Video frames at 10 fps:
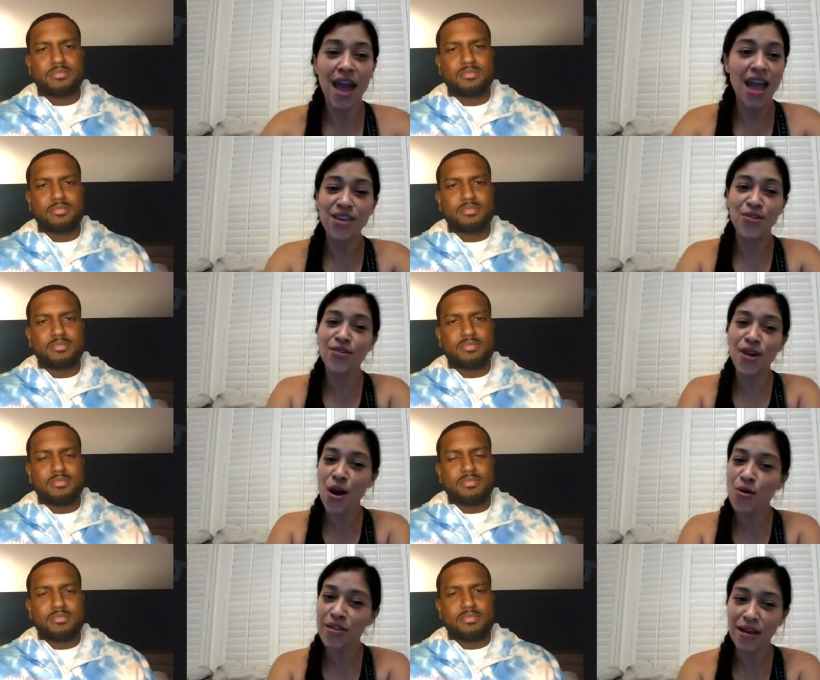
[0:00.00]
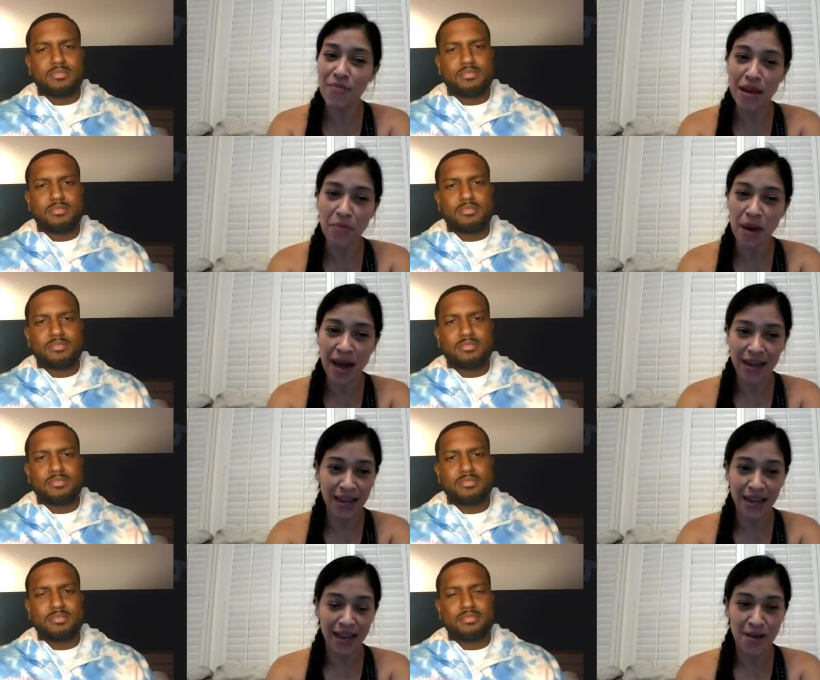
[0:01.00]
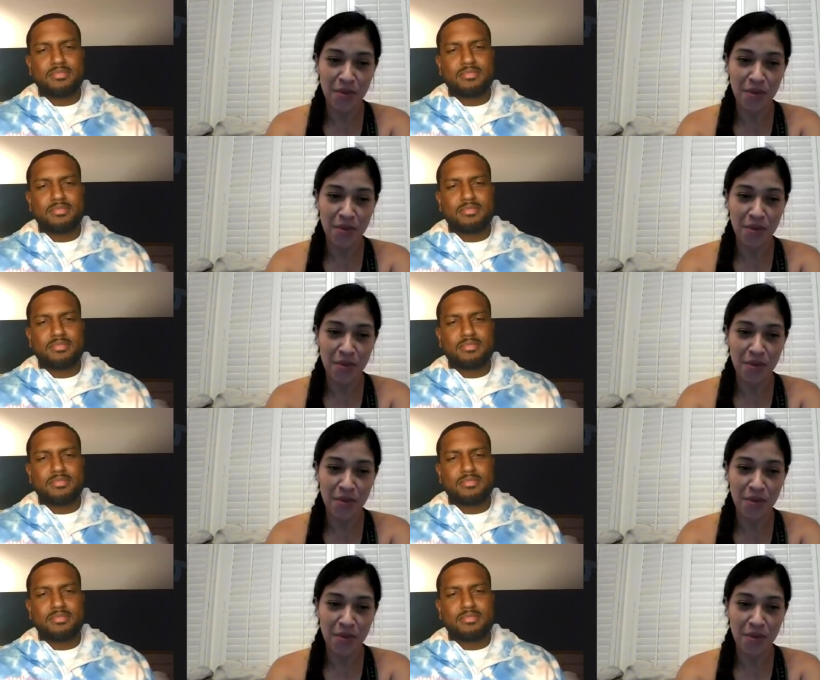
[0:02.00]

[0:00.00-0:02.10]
Speaker 1: and you know that my body